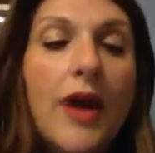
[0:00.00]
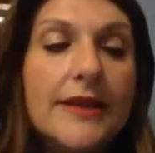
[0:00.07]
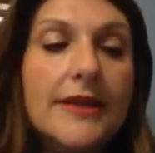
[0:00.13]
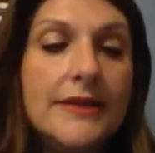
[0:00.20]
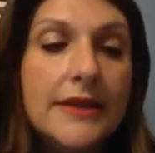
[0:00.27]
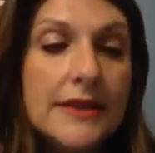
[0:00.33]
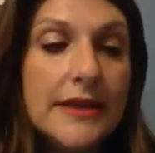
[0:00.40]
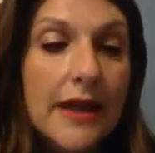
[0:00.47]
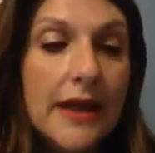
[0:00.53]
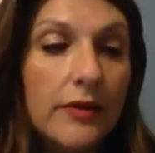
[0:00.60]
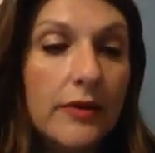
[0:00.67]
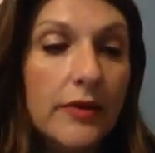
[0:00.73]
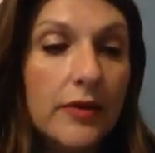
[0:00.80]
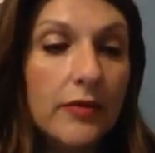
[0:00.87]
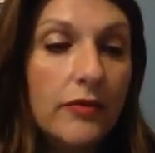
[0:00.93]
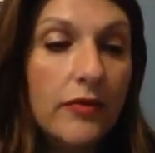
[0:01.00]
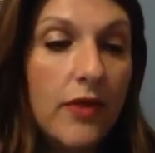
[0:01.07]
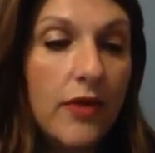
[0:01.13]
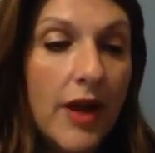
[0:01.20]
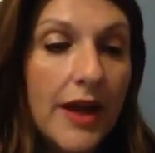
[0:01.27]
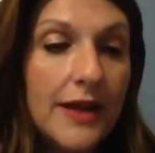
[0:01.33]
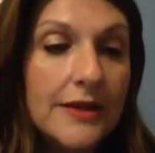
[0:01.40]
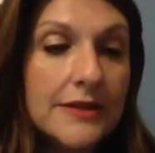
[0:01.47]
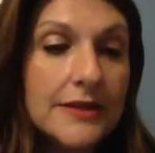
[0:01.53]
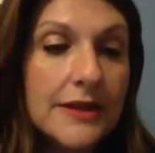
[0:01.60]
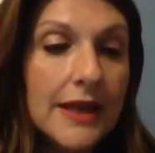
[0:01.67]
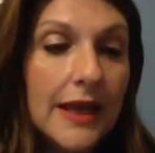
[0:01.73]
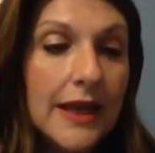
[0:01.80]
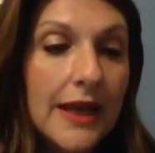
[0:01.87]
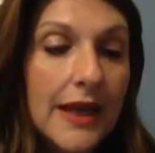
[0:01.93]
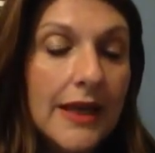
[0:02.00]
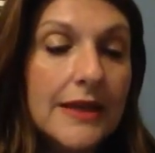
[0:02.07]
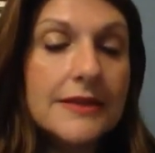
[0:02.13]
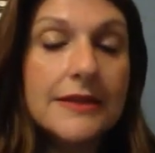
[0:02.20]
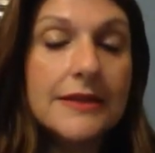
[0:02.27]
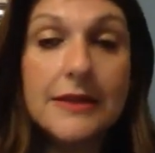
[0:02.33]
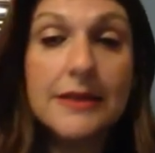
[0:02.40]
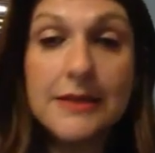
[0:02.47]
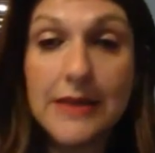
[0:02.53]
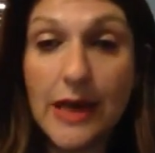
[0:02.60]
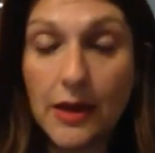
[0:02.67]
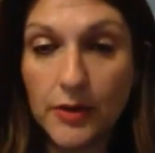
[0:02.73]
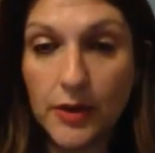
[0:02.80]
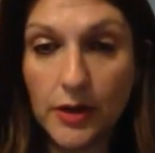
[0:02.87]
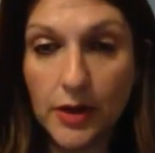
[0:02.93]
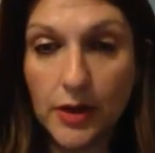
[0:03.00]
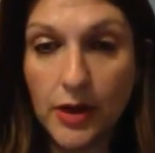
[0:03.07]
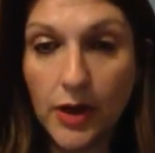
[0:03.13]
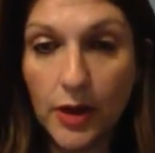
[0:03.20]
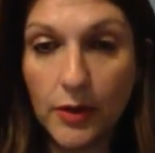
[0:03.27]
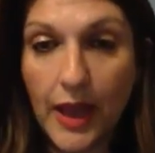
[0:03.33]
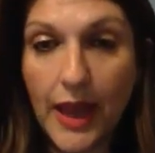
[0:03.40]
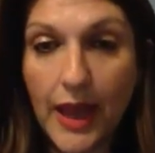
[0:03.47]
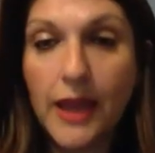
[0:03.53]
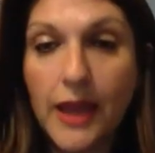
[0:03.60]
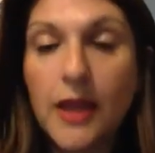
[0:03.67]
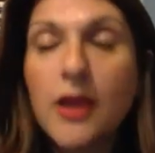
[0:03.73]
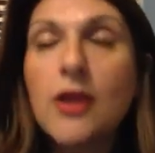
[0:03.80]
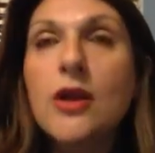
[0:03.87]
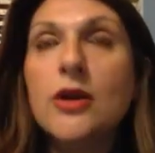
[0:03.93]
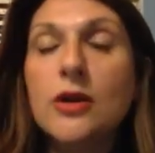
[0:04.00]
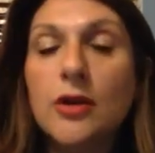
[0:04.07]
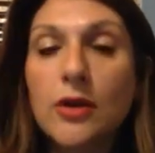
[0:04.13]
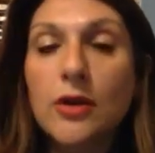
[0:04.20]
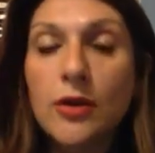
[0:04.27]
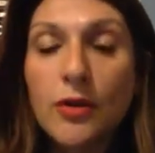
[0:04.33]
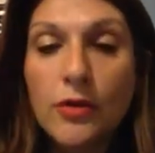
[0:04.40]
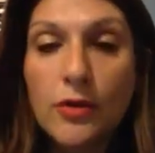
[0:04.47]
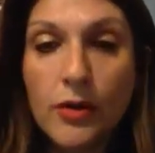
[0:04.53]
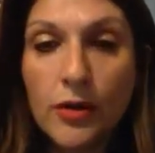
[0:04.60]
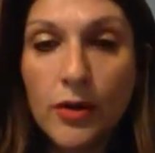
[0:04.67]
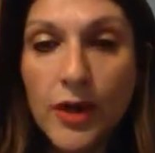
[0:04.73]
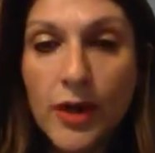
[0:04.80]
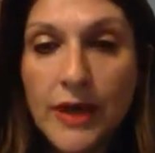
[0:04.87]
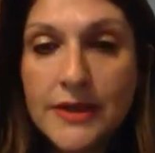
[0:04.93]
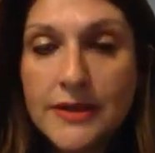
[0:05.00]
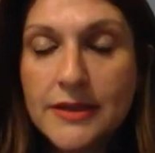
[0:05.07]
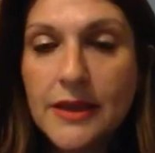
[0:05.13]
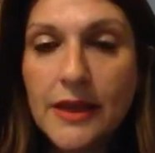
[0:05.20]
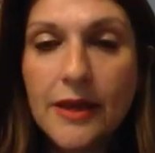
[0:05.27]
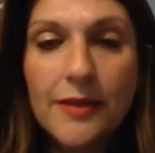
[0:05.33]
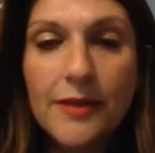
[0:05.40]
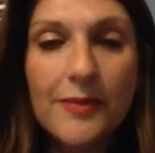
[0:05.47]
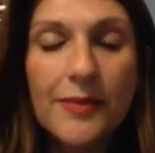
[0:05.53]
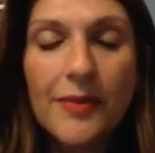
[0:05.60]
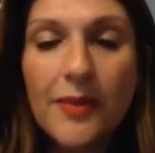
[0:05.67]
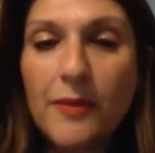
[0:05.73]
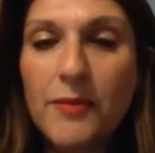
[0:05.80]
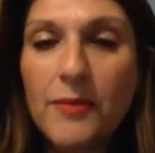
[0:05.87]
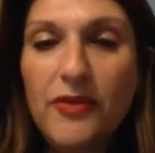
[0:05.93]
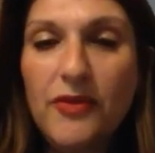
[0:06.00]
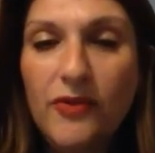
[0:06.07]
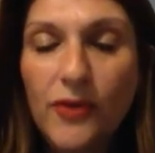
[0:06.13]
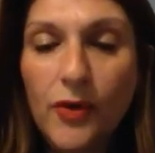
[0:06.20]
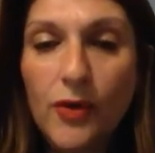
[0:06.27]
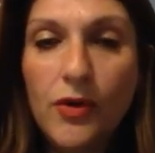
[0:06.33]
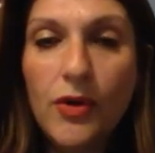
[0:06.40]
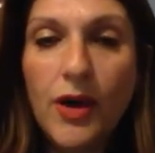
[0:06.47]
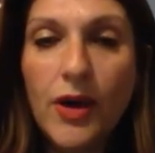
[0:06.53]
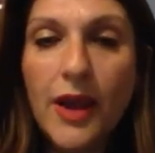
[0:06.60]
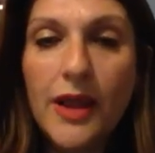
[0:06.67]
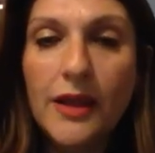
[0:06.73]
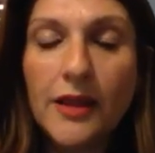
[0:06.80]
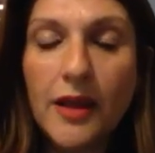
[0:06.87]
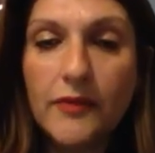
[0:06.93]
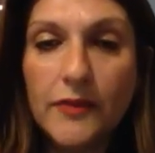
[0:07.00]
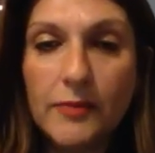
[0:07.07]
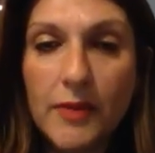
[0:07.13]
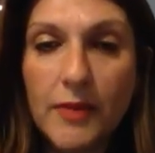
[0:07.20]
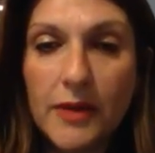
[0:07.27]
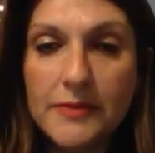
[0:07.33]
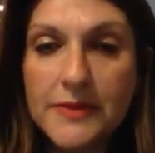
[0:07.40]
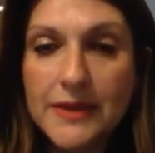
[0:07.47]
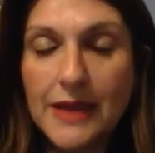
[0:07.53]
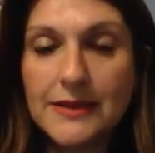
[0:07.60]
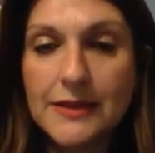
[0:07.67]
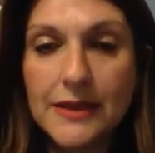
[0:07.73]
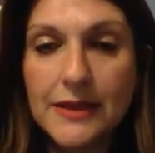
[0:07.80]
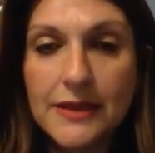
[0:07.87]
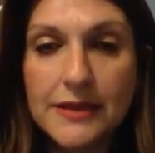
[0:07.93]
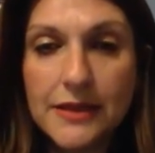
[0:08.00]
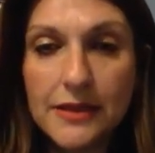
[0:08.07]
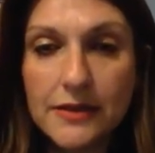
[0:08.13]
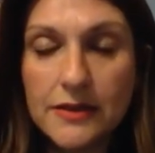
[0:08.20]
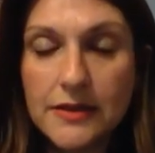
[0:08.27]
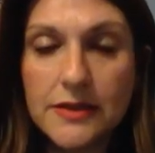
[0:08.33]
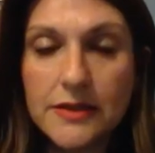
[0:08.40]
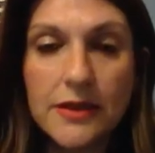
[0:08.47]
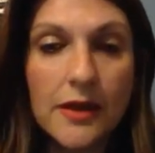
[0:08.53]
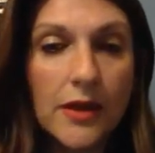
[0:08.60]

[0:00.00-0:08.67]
Write it down. Write it down. Okay? It's before I loved mums getting dinner